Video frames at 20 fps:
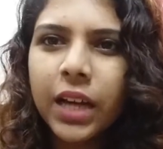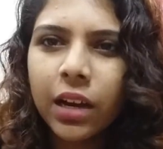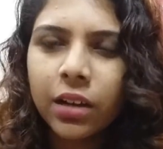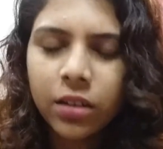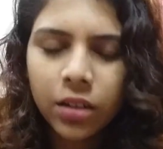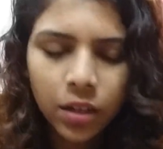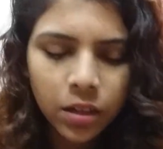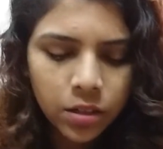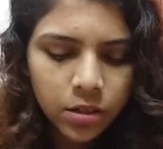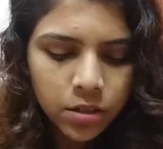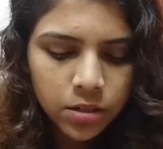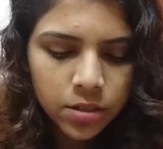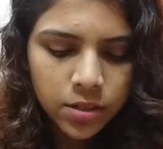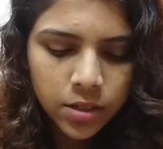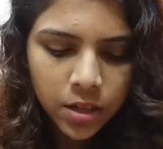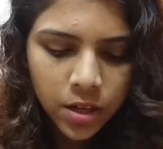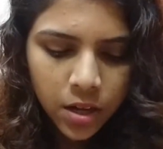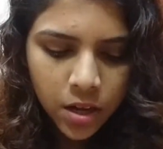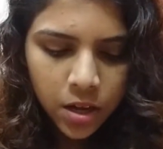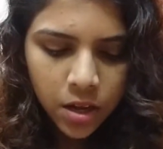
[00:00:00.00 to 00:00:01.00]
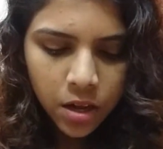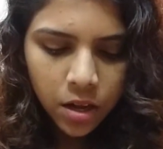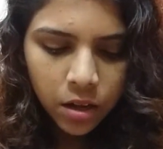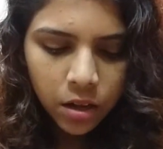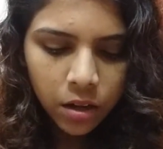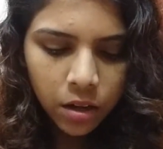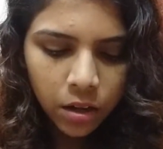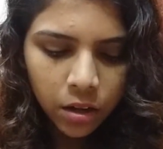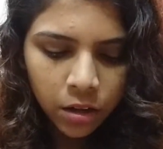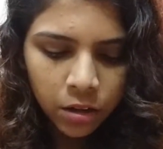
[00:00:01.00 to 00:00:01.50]
dark colors.
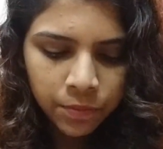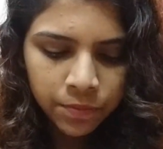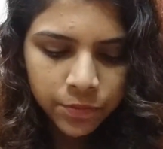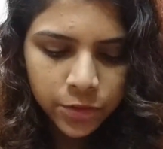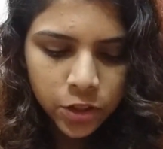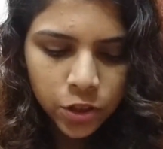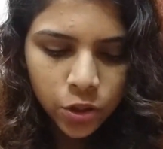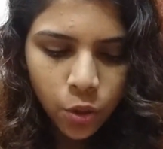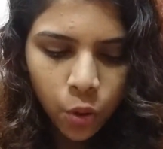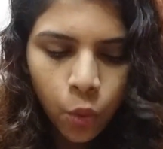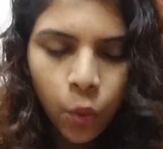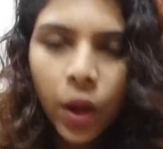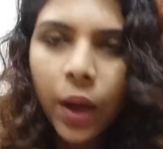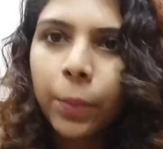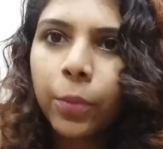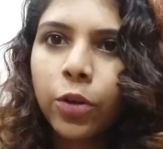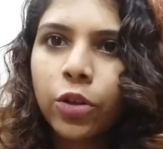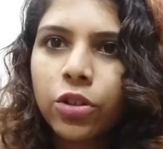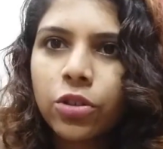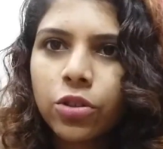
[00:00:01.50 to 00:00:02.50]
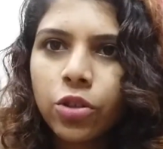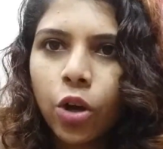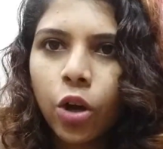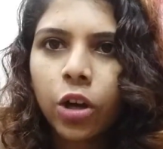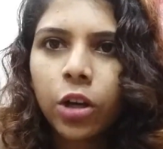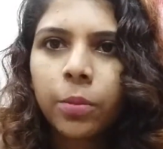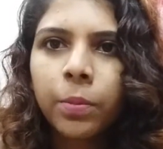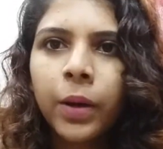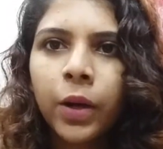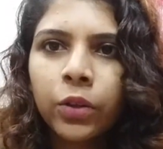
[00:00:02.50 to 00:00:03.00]
So I'm going to
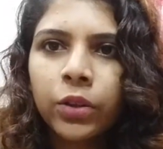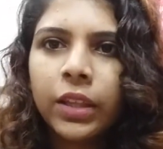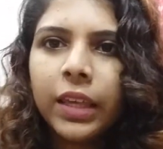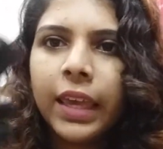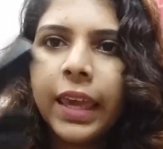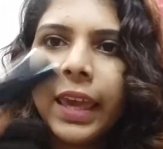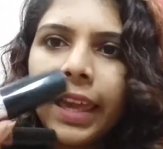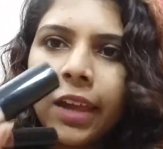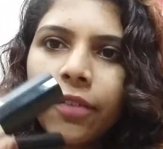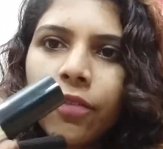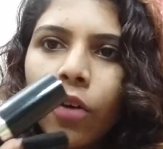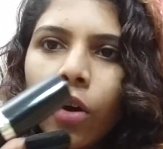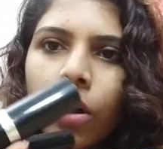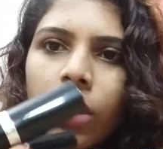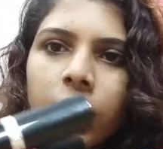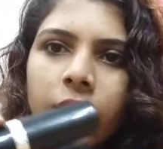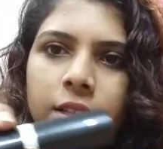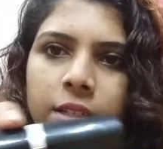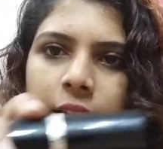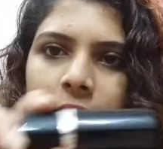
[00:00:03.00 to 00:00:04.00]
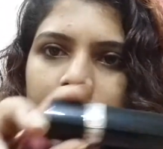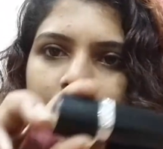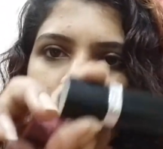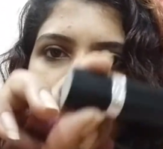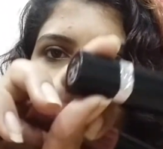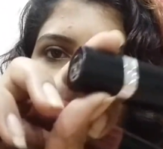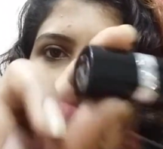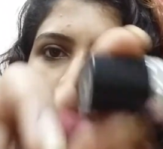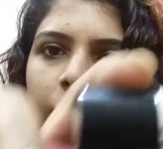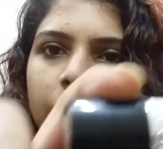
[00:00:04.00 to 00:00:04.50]
talk about the Avon. Is
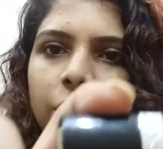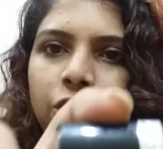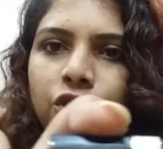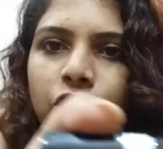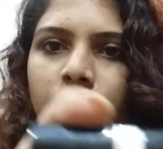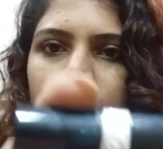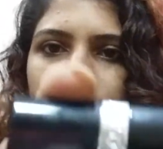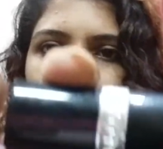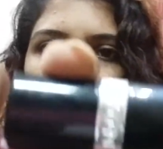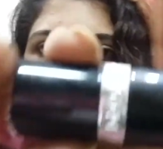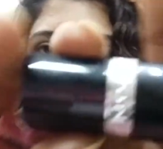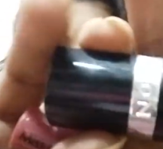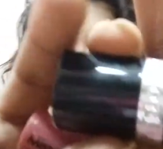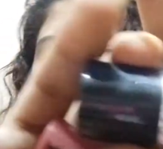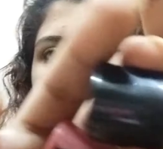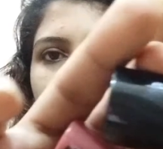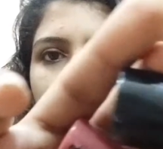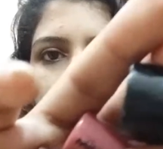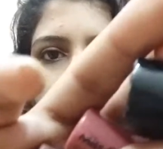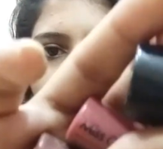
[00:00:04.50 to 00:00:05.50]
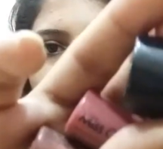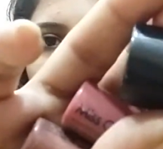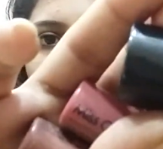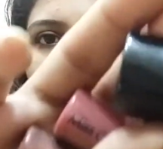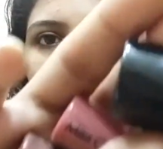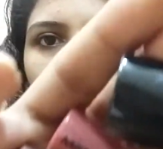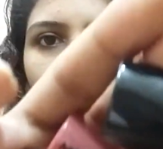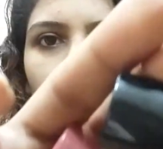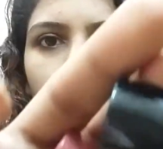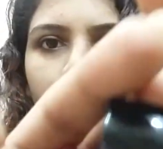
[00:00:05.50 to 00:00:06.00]
again really cheap.
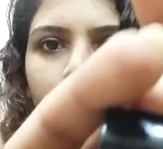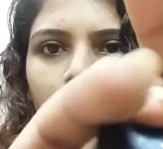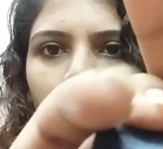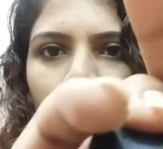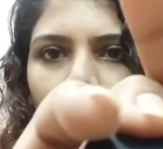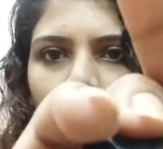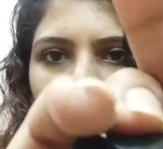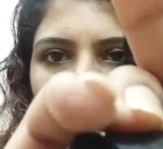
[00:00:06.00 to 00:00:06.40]
You get a lot